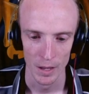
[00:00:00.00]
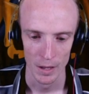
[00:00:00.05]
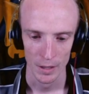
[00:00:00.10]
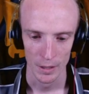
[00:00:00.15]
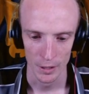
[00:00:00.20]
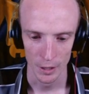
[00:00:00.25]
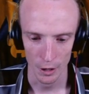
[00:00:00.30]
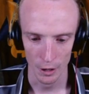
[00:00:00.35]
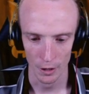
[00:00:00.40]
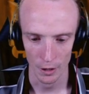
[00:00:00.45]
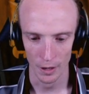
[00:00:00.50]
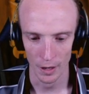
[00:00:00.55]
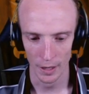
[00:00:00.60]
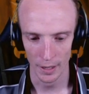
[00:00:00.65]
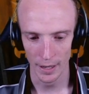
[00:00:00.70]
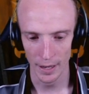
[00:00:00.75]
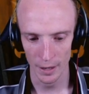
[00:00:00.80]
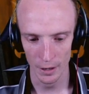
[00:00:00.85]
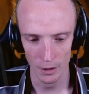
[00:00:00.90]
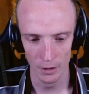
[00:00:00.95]
So I
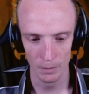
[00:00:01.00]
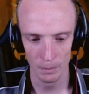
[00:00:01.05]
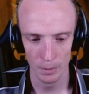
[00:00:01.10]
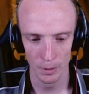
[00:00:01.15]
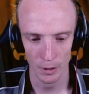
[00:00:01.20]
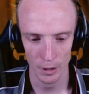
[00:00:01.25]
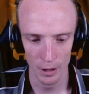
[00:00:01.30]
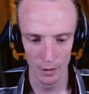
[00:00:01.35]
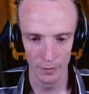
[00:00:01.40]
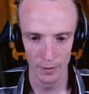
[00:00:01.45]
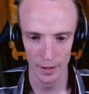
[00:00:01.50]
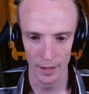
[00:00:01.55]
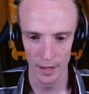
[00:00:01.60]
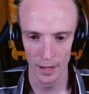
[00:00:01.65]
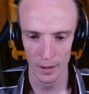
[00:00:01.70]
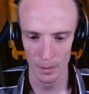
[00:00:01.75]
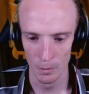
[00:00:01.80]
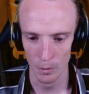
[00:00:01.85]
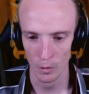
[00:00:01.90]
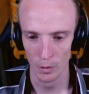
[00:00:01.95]
cannot pull off any
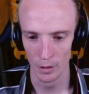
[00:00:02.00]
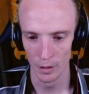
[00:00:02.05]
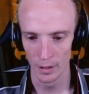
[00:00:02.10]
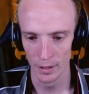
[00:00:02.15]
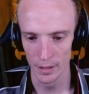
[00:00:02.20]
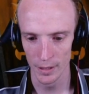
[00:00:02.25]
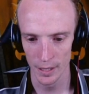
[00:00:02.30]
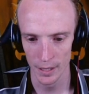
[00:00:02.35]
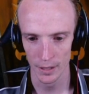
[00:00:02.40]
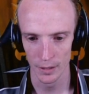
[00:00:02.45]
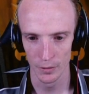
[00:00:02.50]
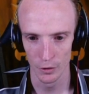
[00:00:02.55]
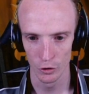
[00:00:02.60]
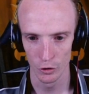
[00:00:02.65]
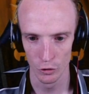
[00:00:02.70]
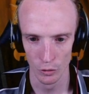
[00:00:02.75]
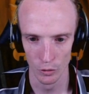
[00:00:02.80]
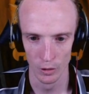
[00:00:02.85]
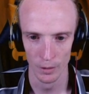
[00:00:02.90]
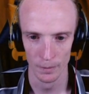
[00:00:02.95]
other Morgans, that's for
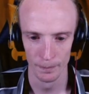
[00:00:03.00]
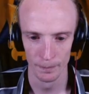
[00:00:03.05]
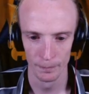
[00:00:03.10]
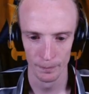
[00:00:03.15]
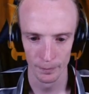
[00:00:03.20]
sure.